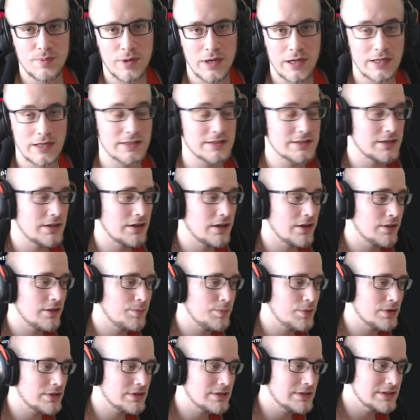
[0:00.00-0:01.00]
pain is another
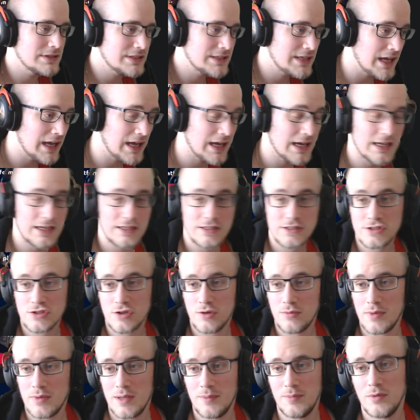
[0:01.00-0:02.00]
person's gain.
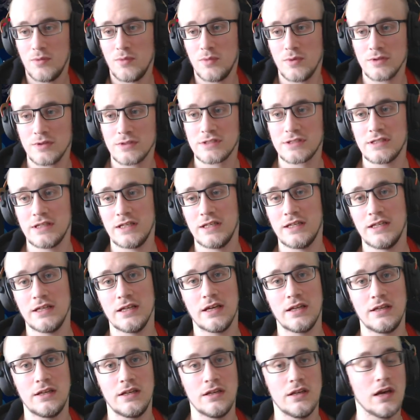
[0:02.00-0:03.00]
So maybe we'll see
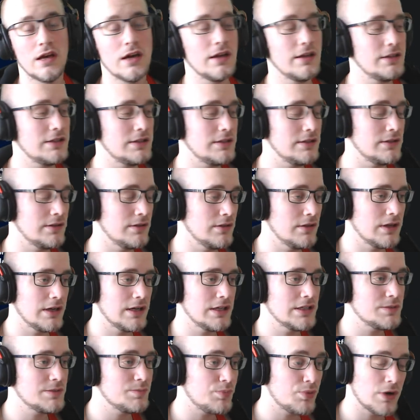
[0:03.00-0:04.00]
a ni
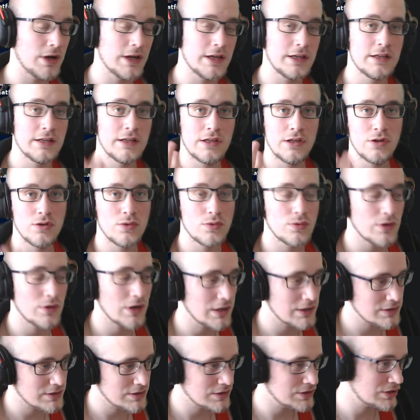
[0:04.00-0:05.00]
nice, bright new
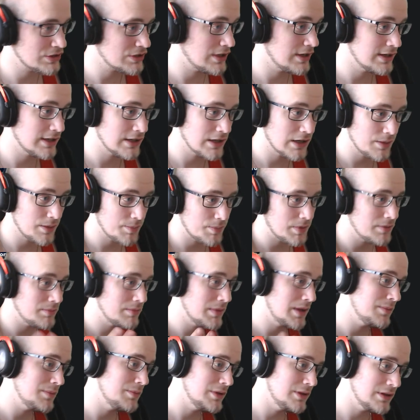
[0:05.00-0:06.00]
roster shining up, and
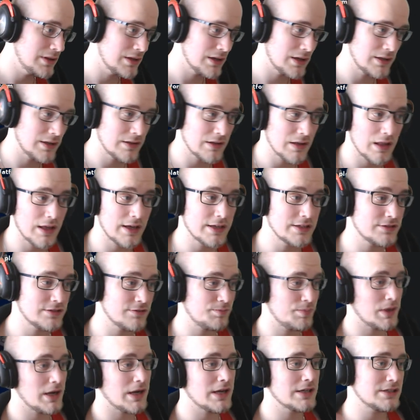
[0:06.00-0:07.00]
maybe uh, the likes
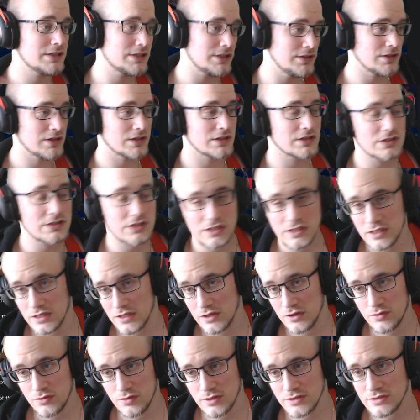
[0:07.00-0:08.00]
of Pasha, Young G,
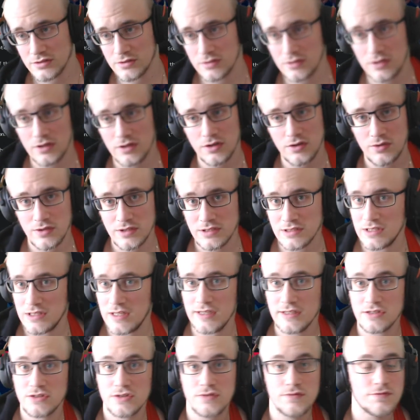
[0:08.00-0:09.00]
and Chris uh,
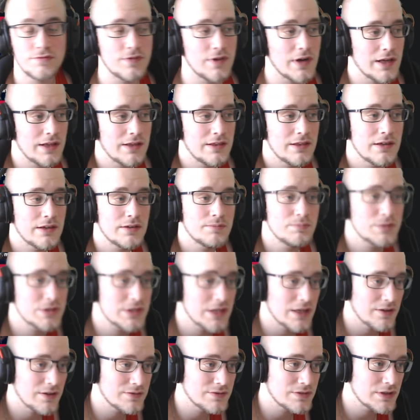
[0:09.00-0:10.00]
Crystallize can find
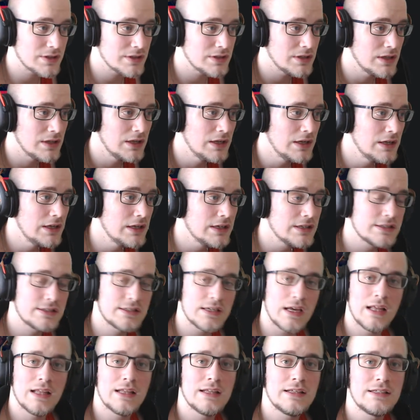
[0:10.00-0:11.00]
themselves a
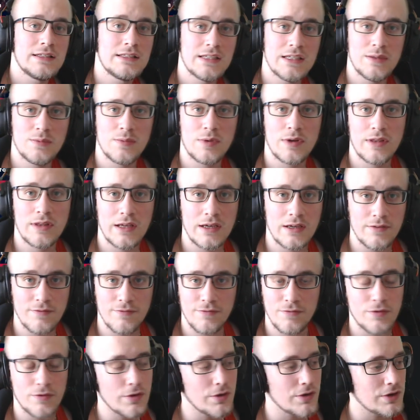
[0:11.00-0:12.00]
solid team where they can
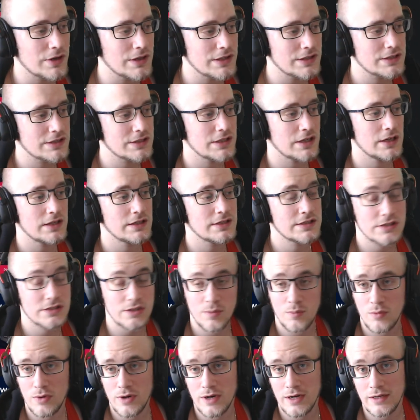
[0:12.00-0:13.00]
flourish uh,
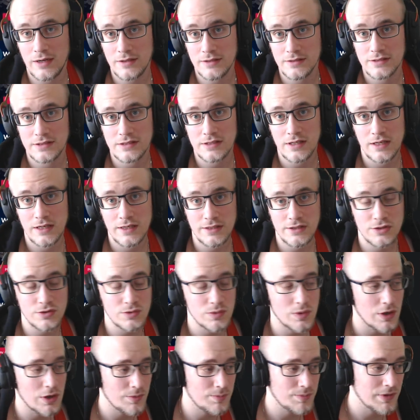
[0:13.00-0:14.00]
somewhere else. I
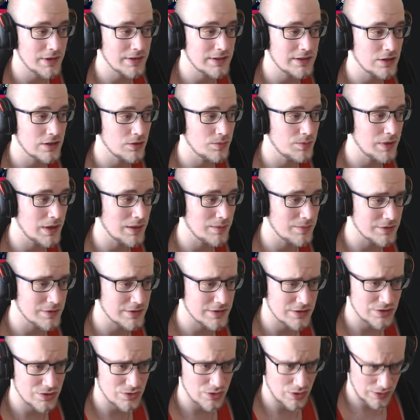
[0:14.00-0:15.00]
do hope that they'll be able
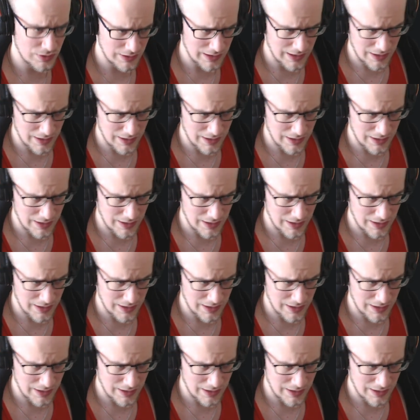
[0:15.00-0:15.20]
to sort